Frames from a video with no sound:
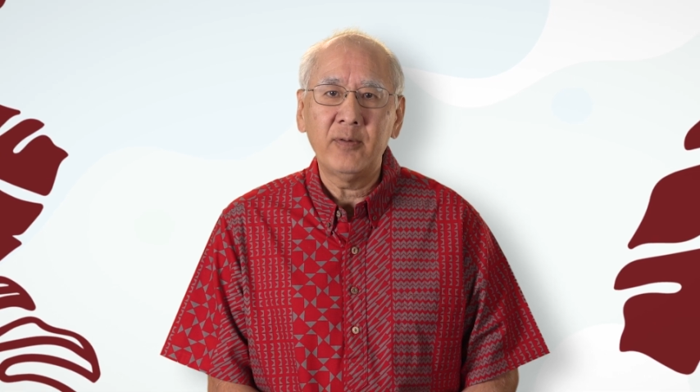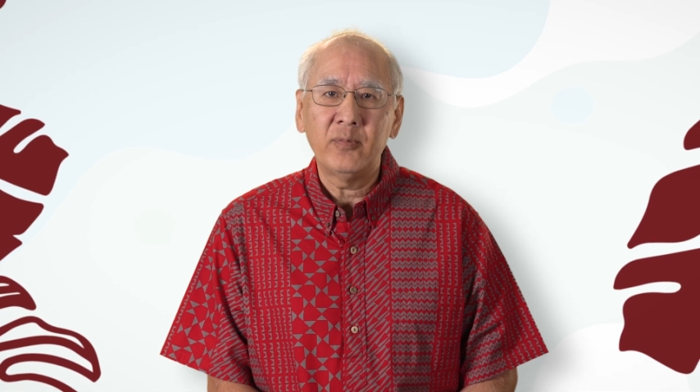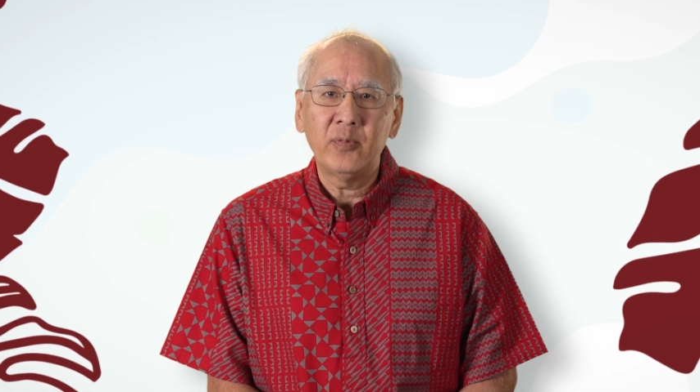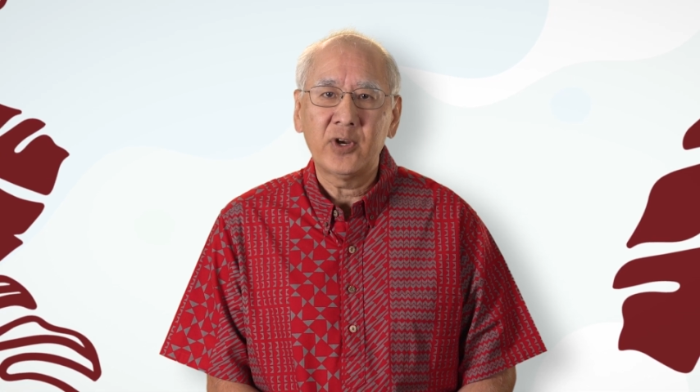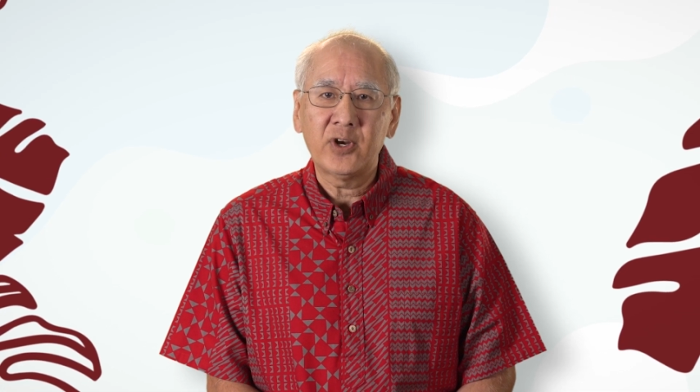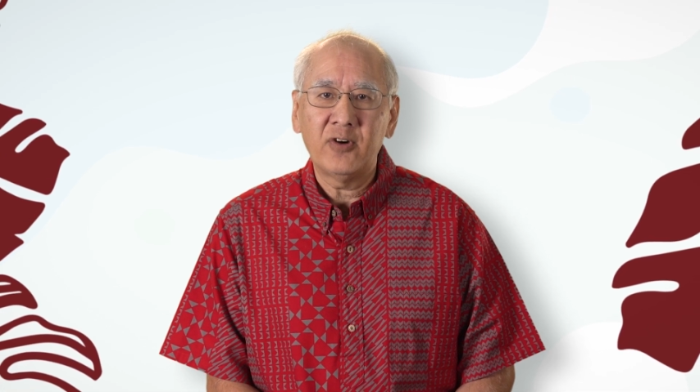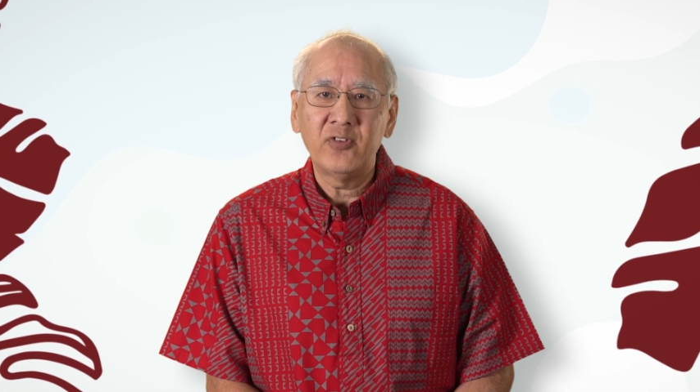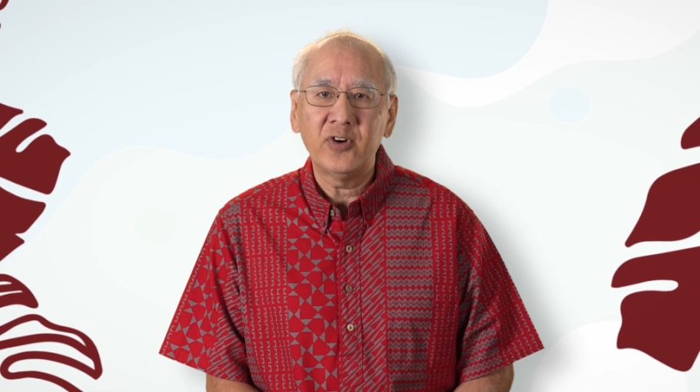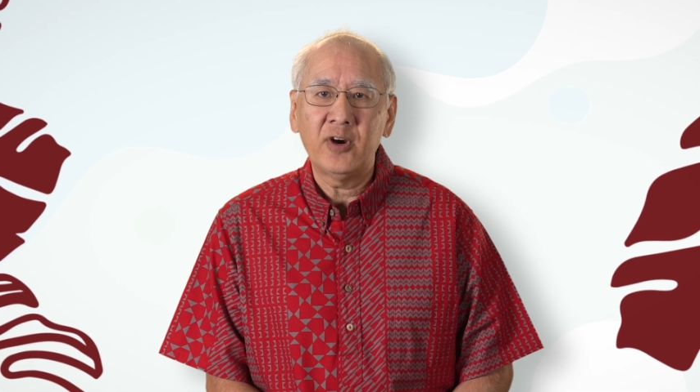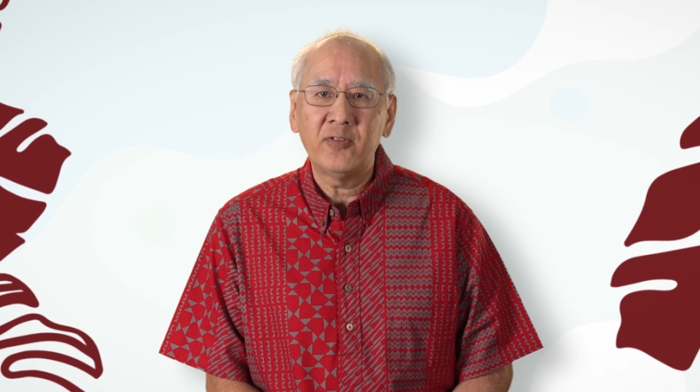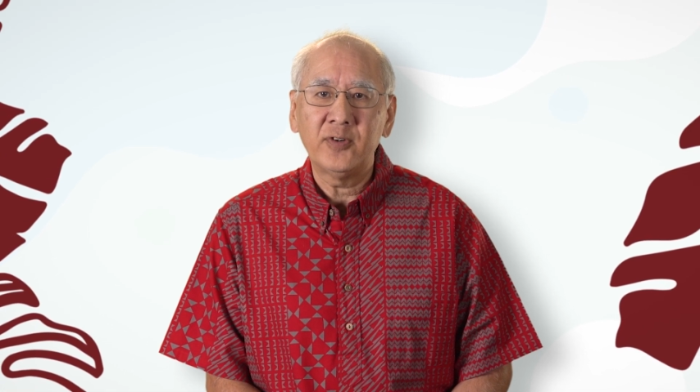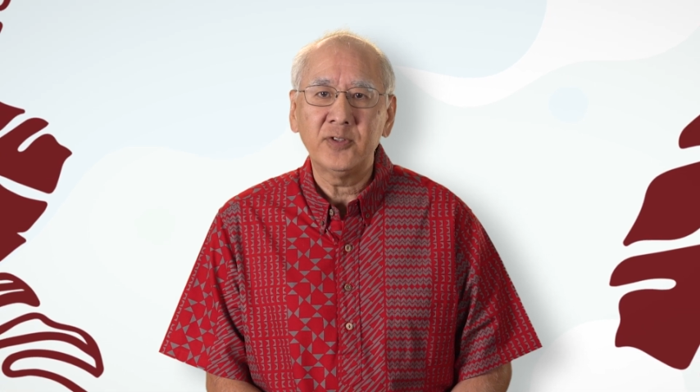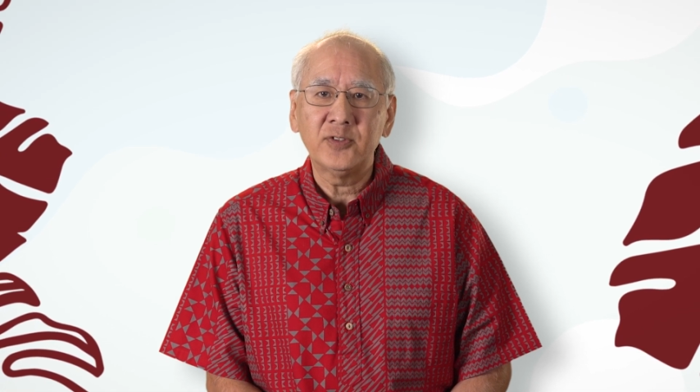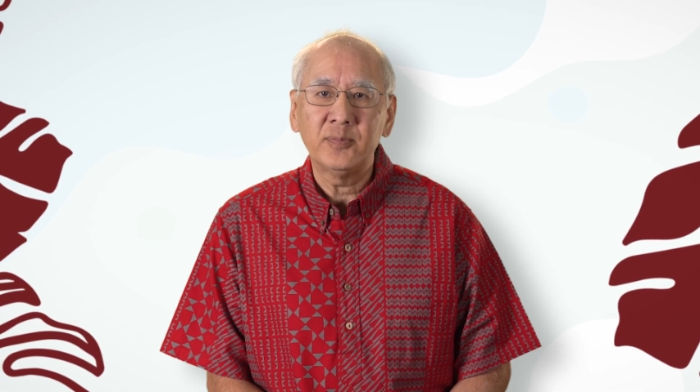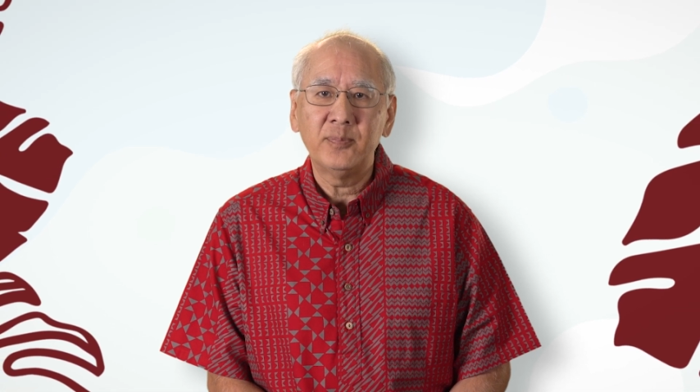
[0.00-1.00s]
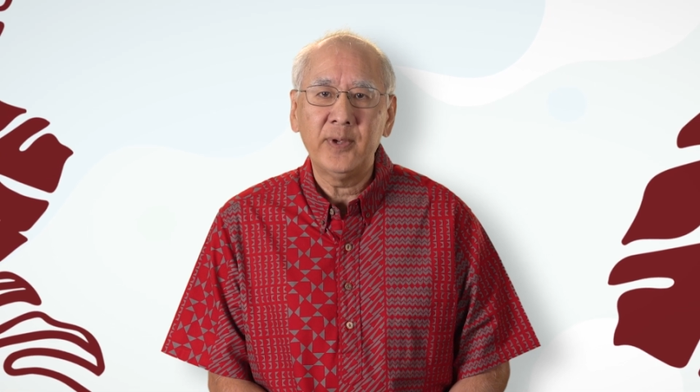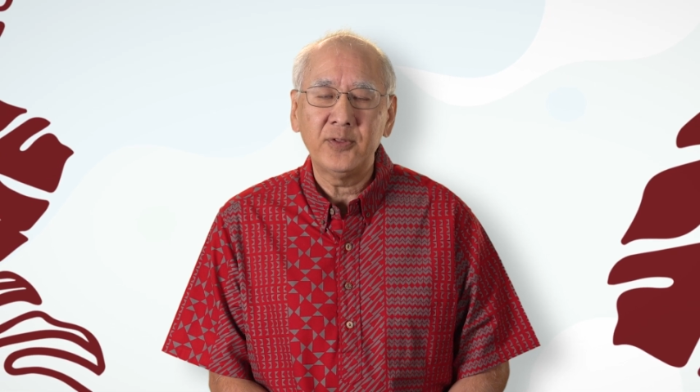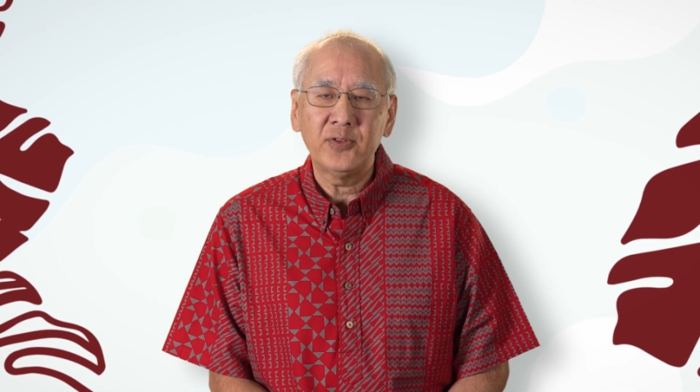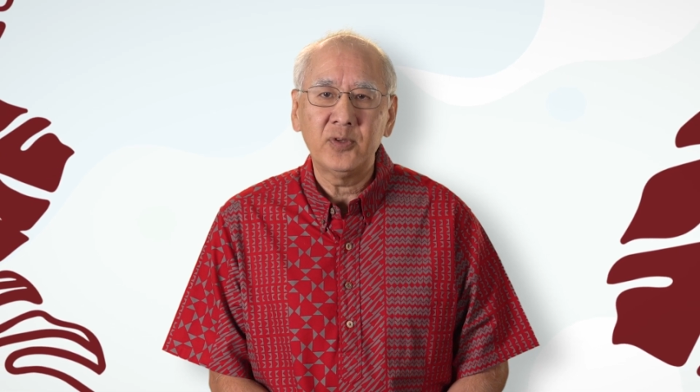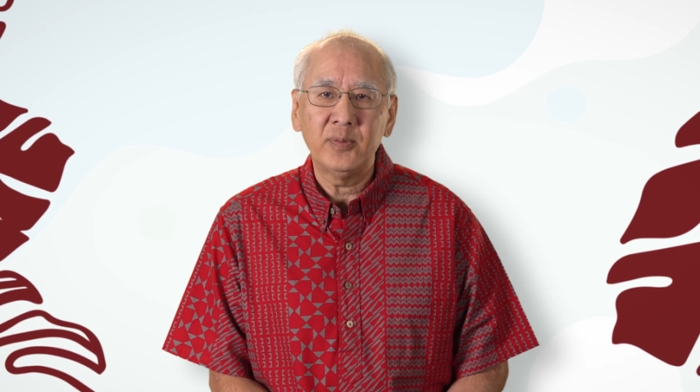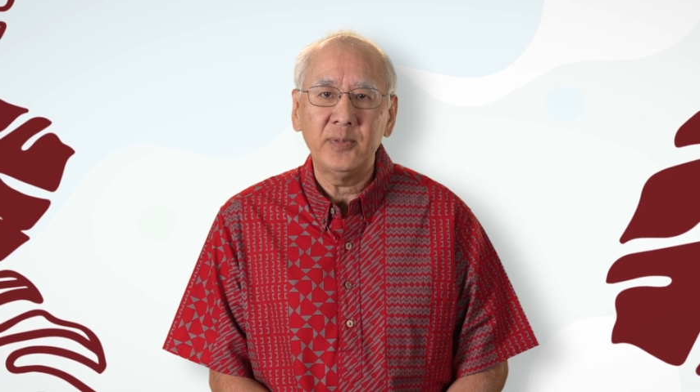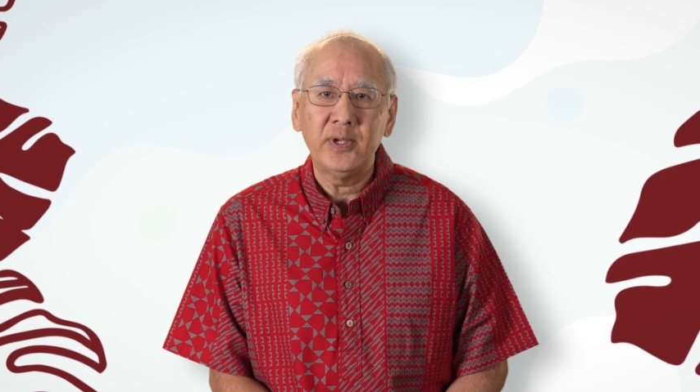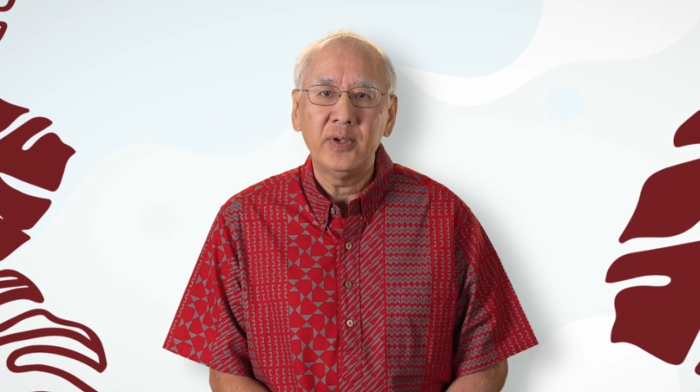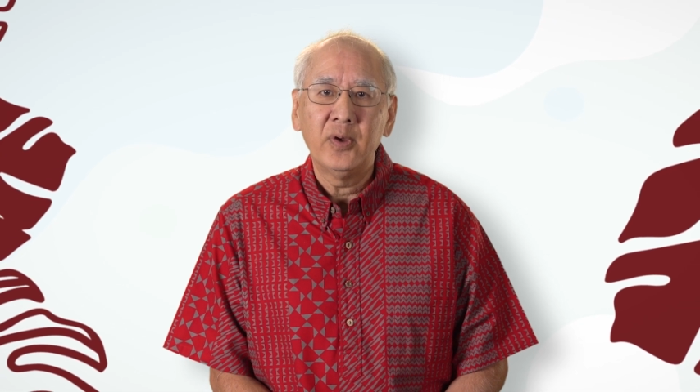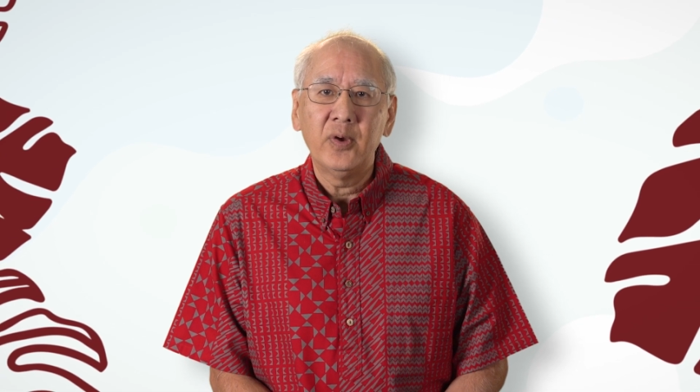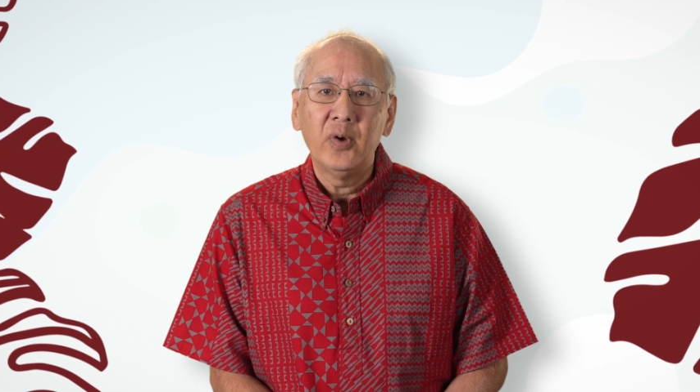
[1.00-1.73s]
recovery efforts meant to me,